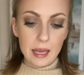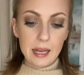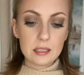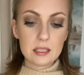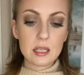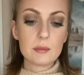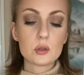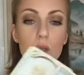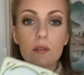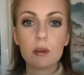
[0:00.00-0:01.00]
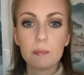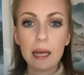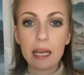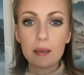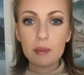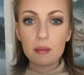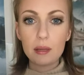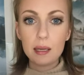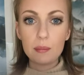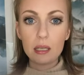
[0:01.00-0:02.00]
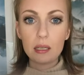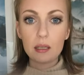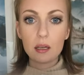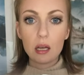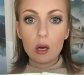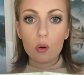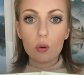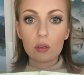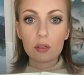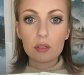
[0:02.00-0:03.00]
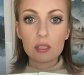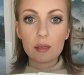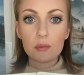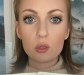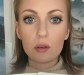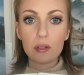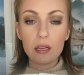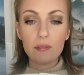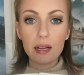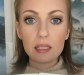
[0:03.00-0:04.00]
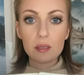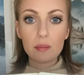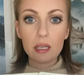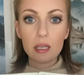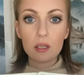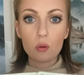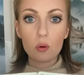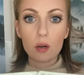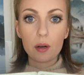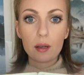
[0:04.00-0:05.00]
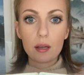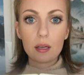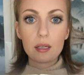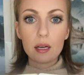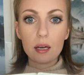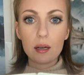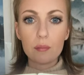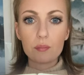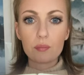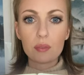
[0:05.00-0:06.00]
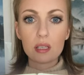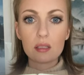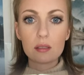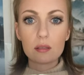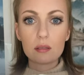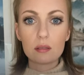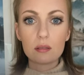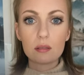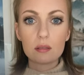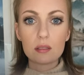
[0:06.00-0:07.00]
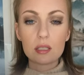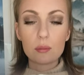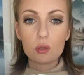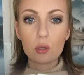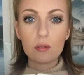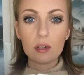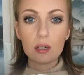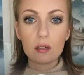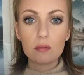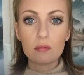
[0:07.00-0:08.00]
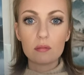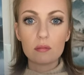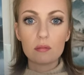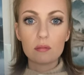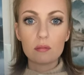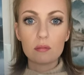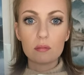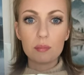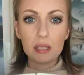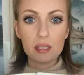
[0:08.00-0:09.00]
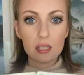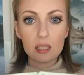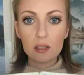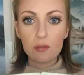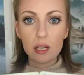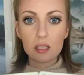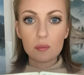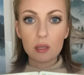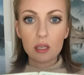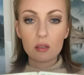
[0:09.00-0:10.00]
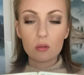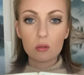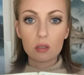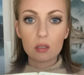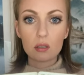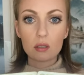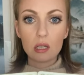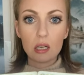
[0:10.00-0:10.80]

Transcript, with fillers: and some sort of a payment maybe, or some sort of an investment or um, some sort of a business investment or